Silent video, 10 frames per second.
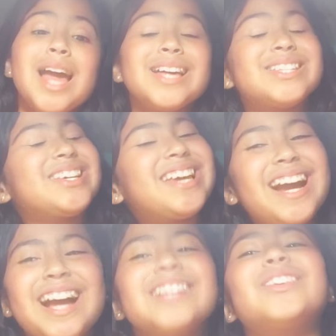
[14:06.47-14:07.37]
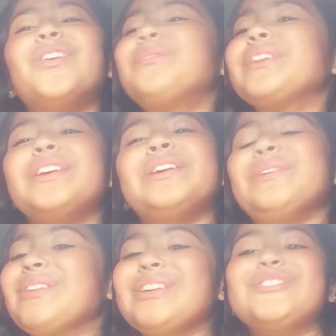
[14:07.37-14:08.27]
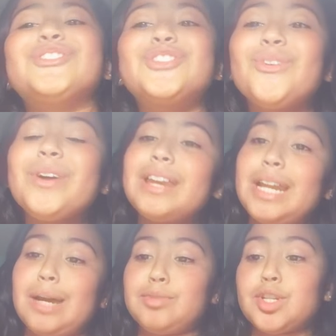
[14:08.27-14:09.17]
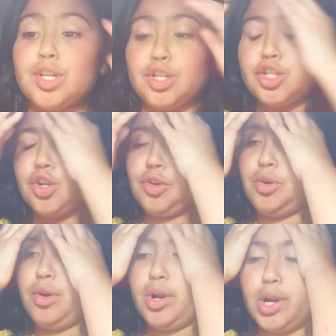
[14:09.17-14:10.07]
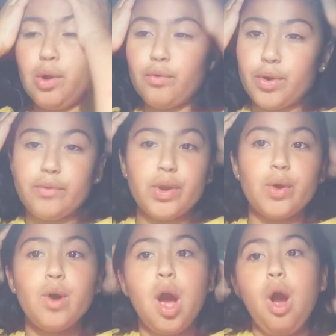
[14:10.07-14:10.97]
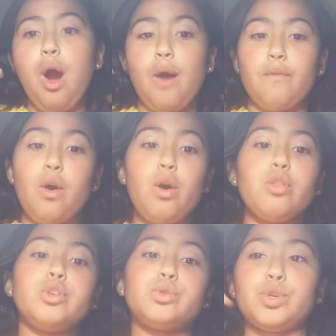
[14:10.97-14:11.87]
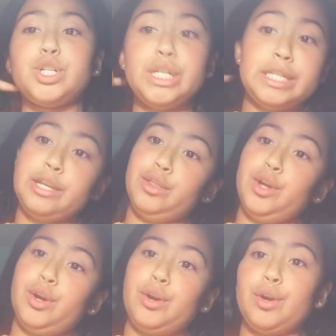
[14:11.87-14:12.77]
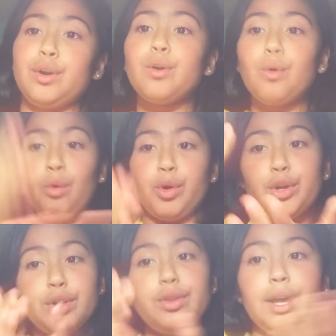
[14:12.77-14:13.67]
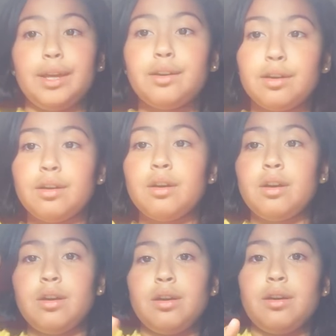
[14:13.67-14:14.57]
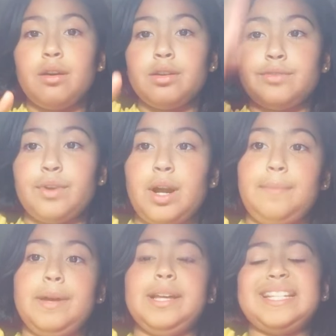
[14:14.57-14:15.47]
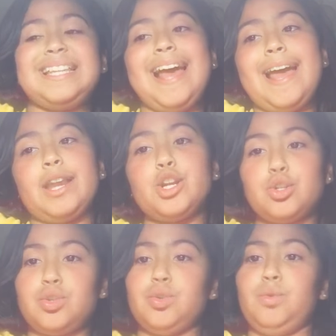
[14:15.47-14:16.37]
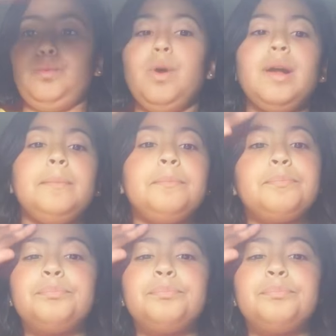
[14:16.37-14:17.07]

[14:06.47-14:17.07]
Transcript: So yeah, guys, hopefully you enjoyed, and I'm just going to show you an overview of all the squishies in their order, like, it's from 10 to 1.